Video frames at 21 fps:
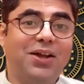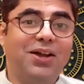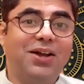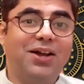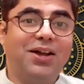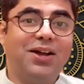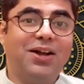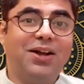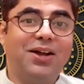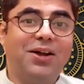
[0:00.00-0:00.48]

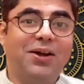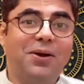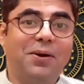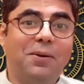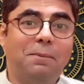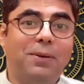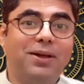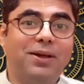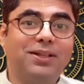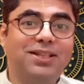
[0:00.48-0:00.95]

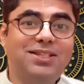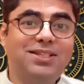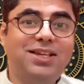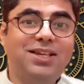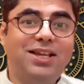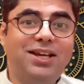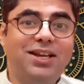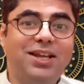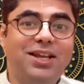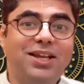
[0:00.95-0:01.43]

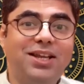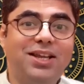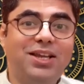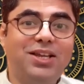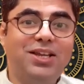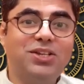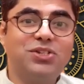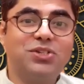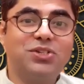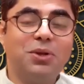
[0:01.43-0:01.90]
Patanjali
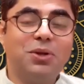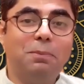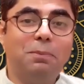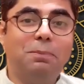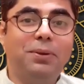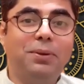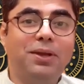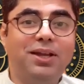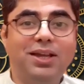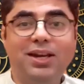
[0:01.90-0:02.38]
is
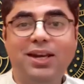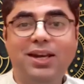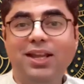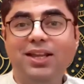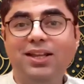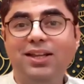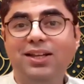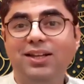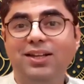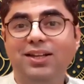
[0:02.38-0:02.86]

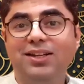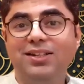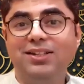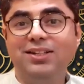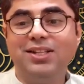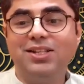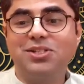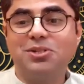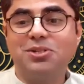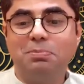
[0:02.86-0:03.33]
beginning
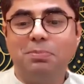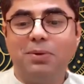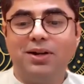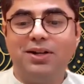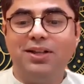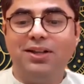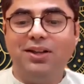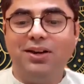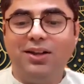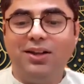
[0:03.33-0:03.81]
this
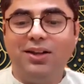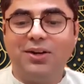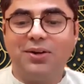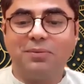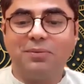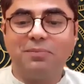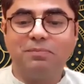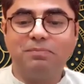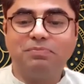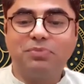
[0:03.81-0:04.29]

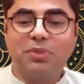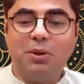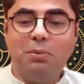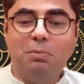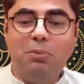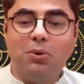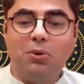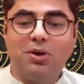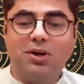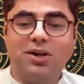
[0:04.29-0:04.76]
particular
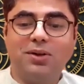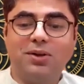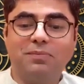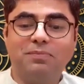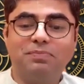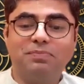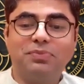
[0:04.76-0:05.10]
book